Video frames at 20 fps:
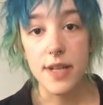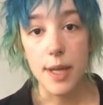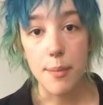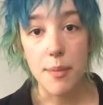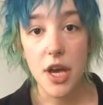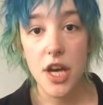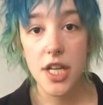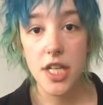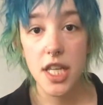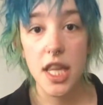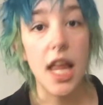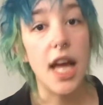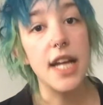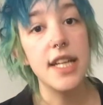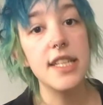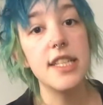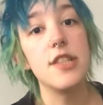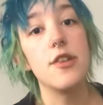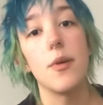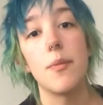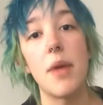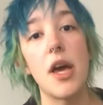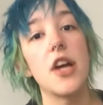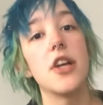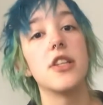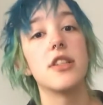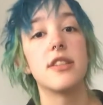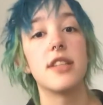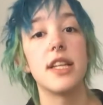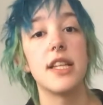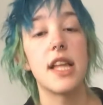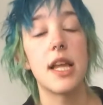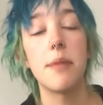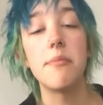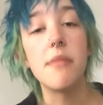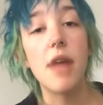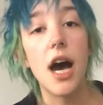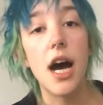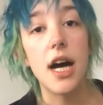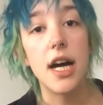I'm not gonna lie to you. I'm not gonna say that I'm
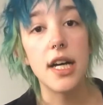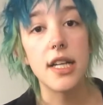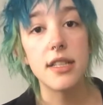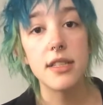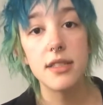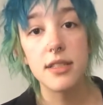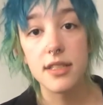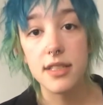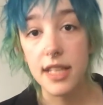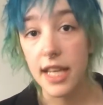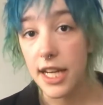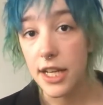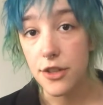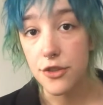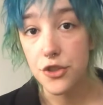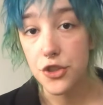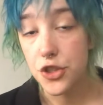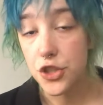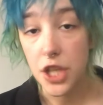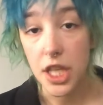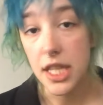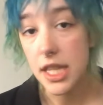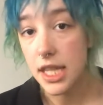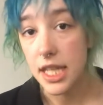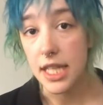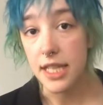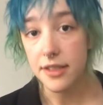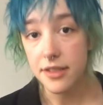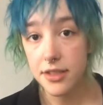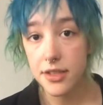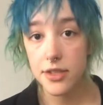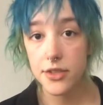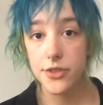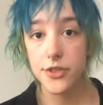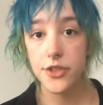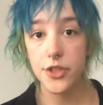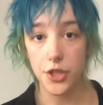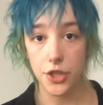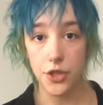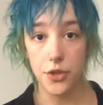not scared shitless
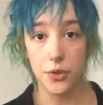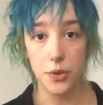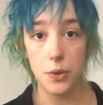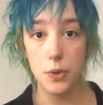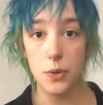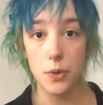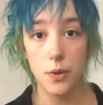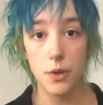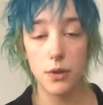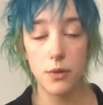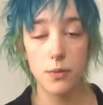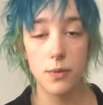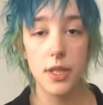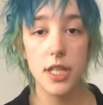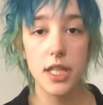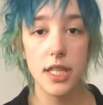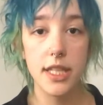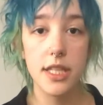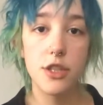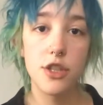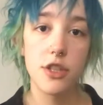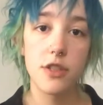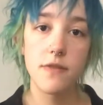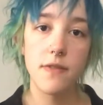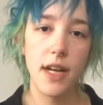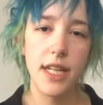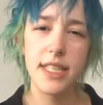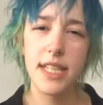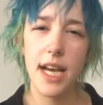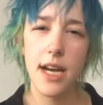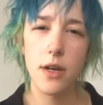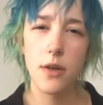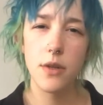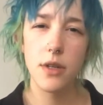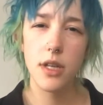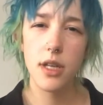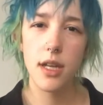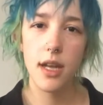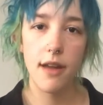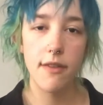to really just find out
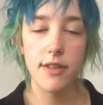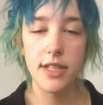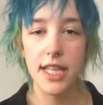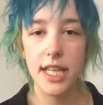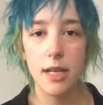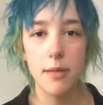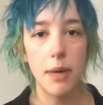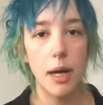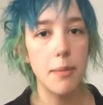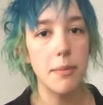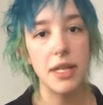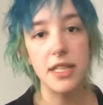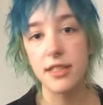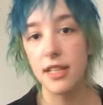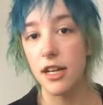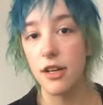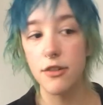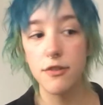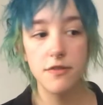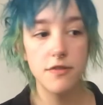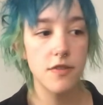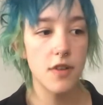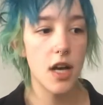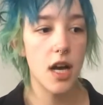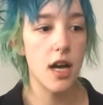everything about myself.